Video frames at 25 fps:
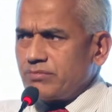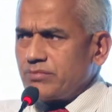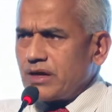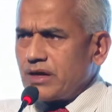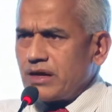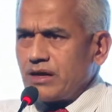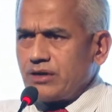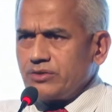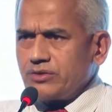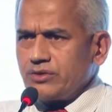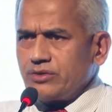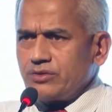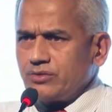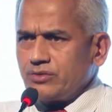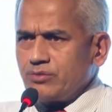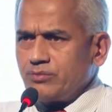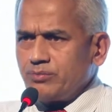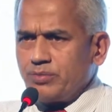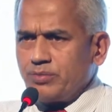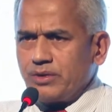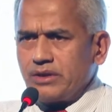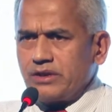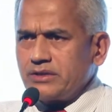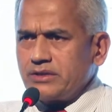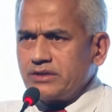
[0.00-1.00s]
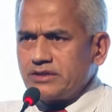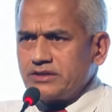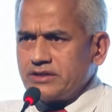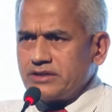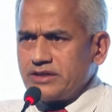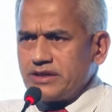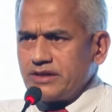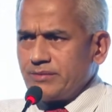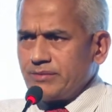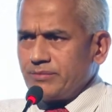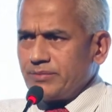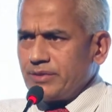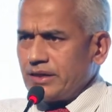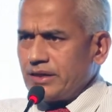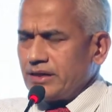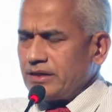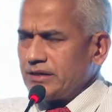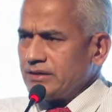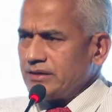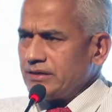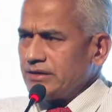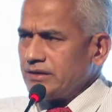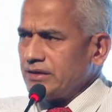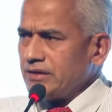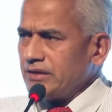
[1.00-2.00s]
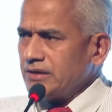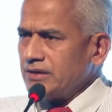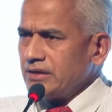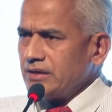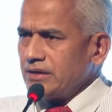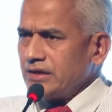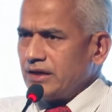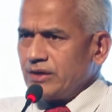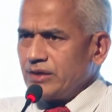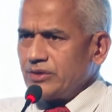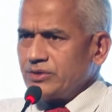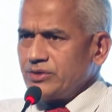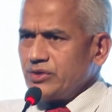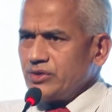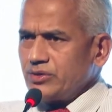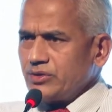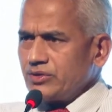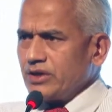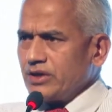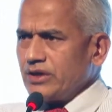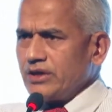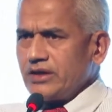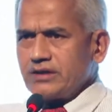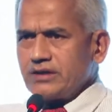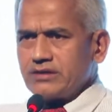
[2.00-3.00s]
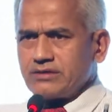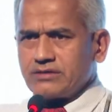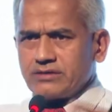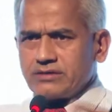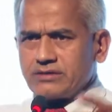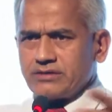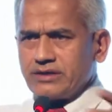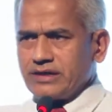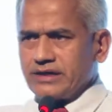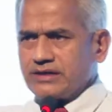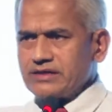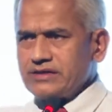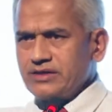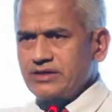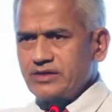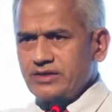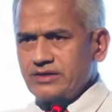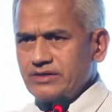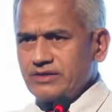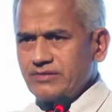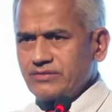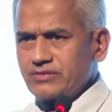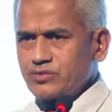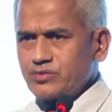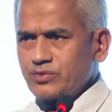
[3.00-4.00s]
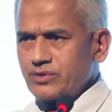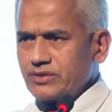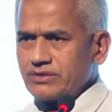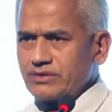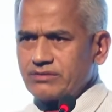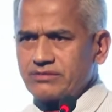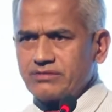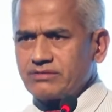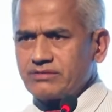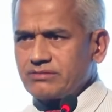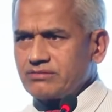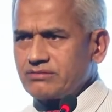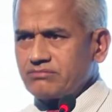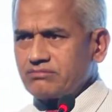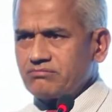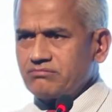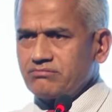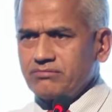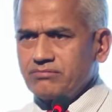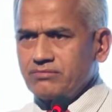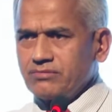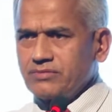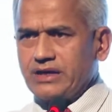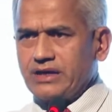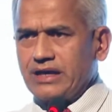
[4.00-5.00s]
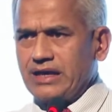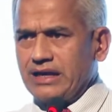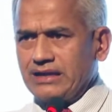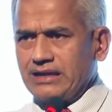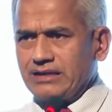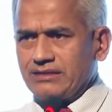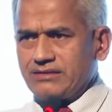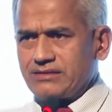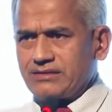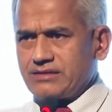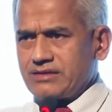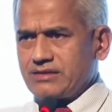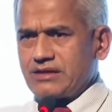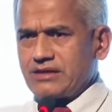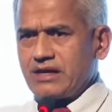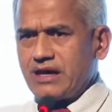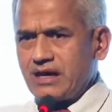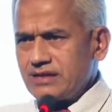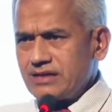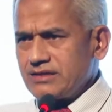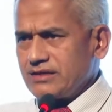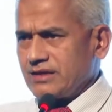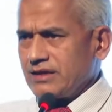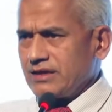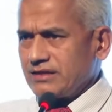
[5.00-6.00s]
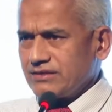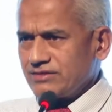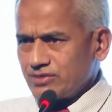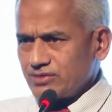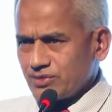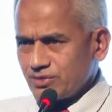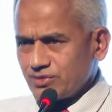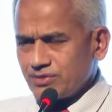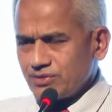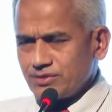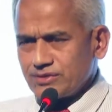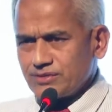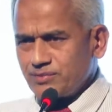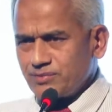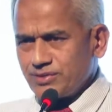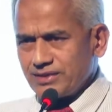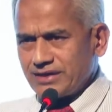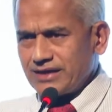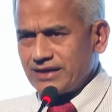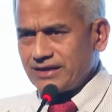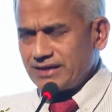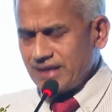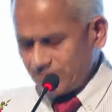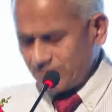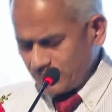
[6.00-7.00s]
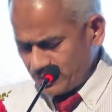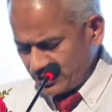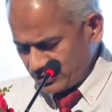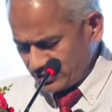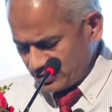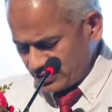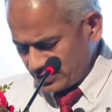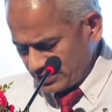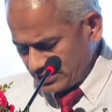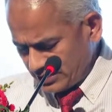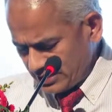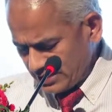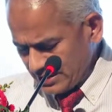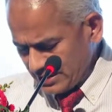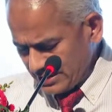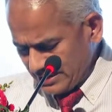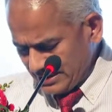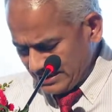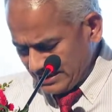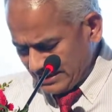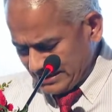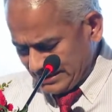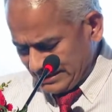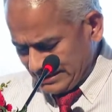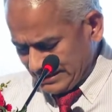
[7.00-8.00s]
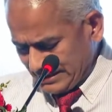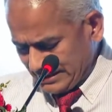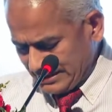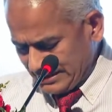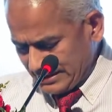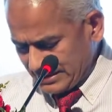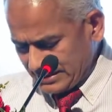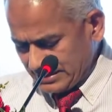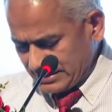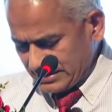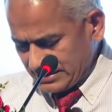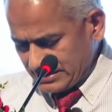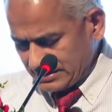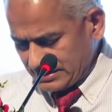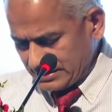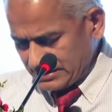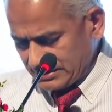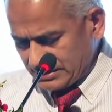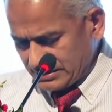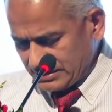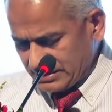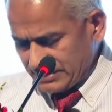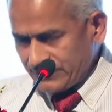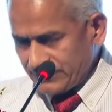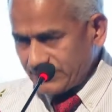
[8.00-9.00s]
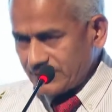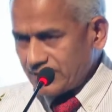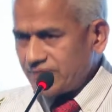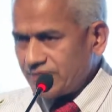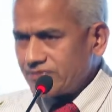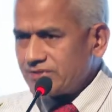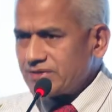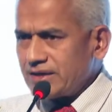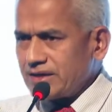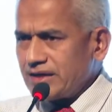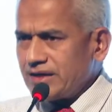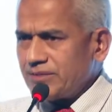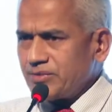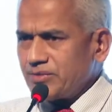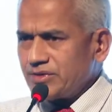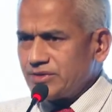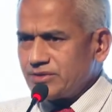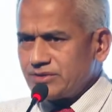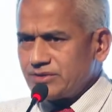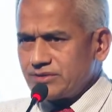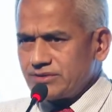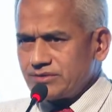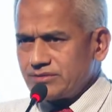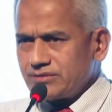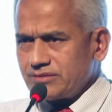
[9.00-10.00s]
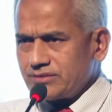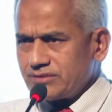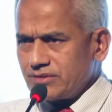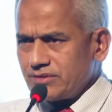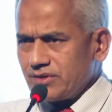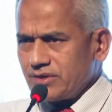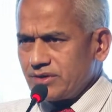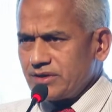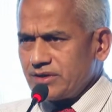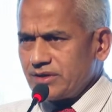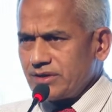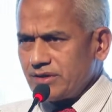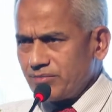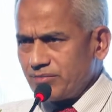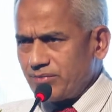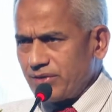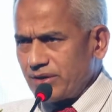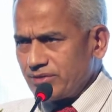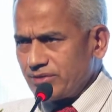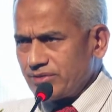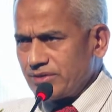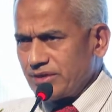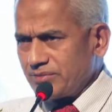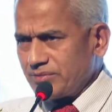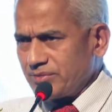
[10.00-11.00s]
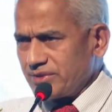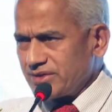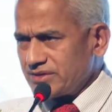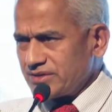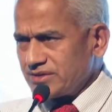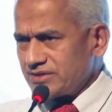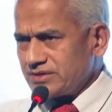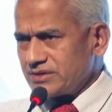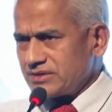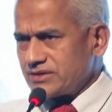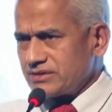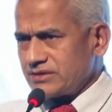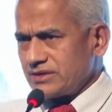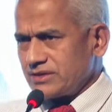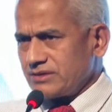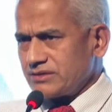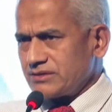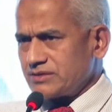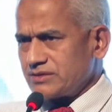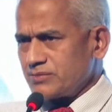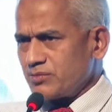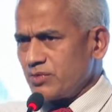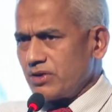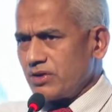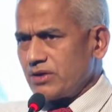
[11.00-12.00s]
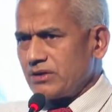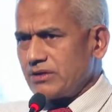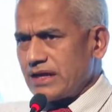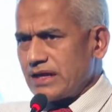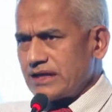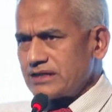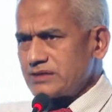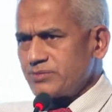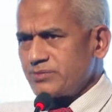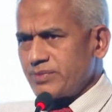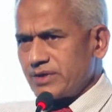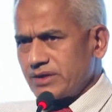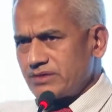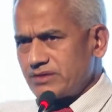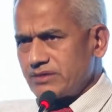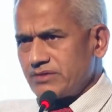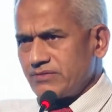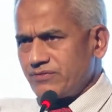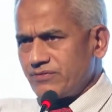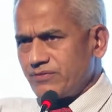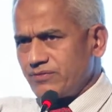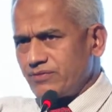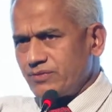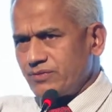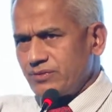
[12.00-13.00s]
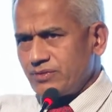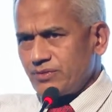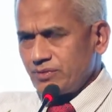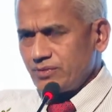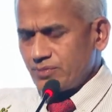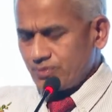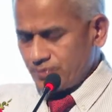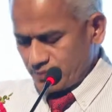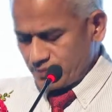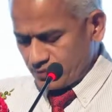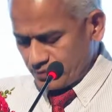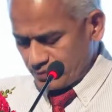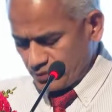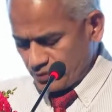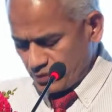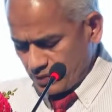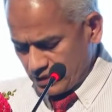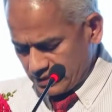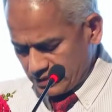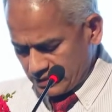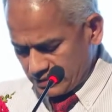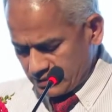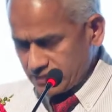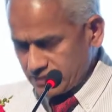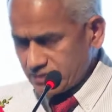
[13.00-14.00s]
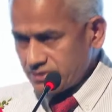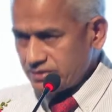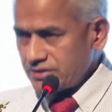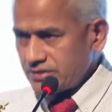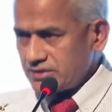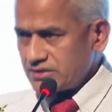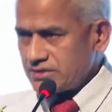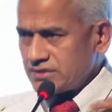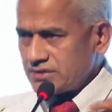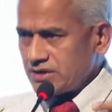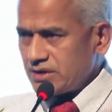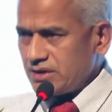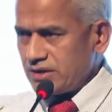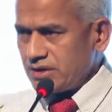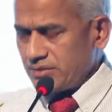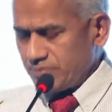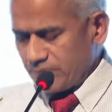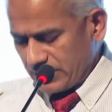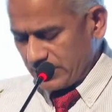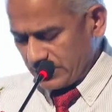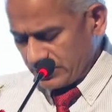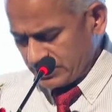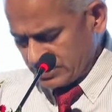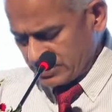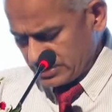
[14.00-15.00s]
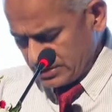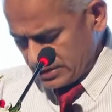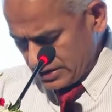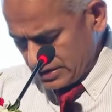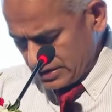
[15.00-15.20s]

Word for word: how do you build a team and how do you relate the executives with the health, the heart health, so to speak. And I'm not sure I can give enough time on talking about that because it's just a small aspect of what this is all about.